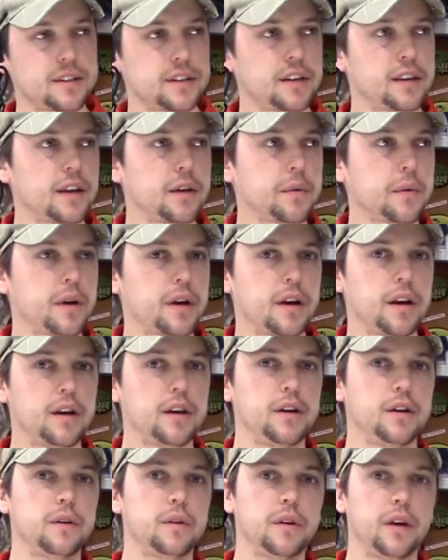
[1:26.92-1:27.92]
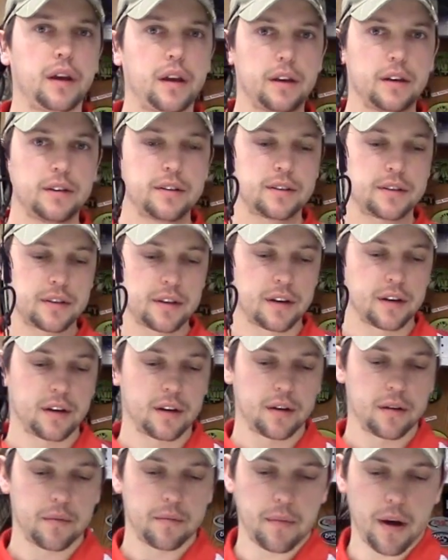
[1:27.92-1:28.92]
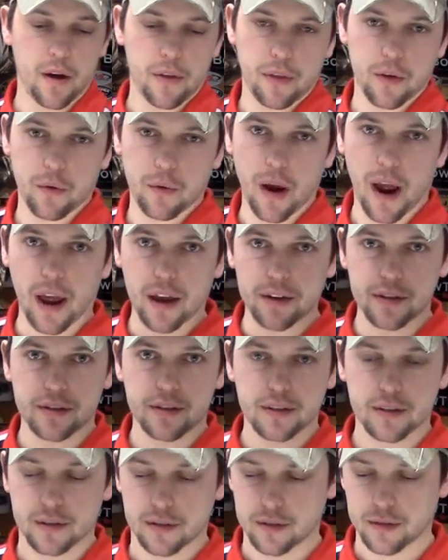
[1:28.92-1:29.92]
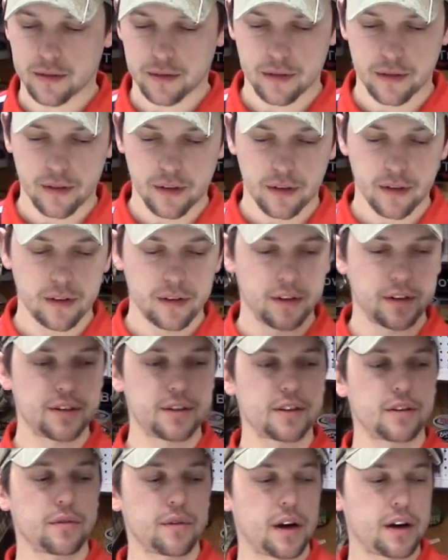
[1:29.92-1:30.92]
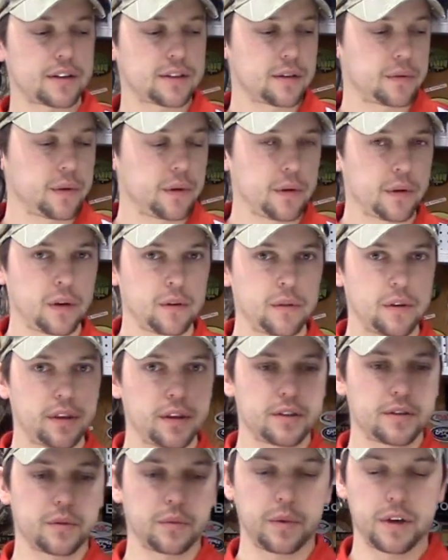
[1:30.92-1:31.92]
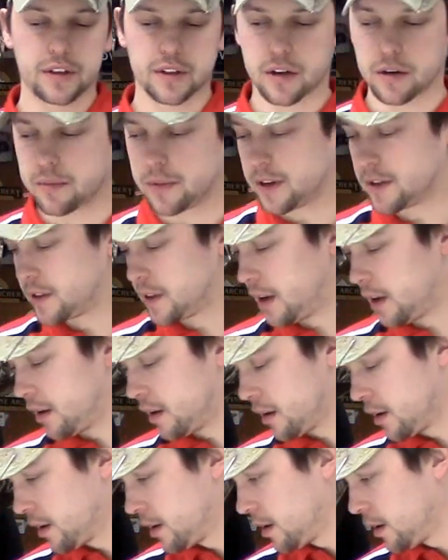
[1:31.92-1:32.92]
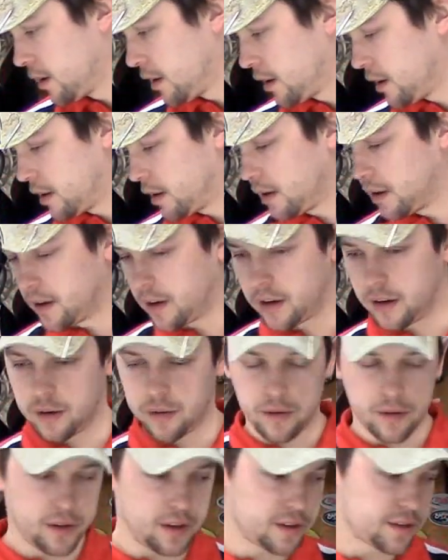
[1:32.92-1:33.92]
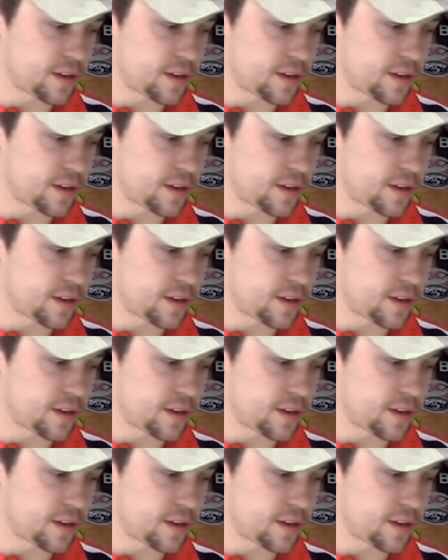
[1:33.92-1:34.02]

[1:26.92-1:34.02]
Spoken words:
thing that we're going to do is mount the rest. This is the rest that we went with. It's a whisker biscuit. This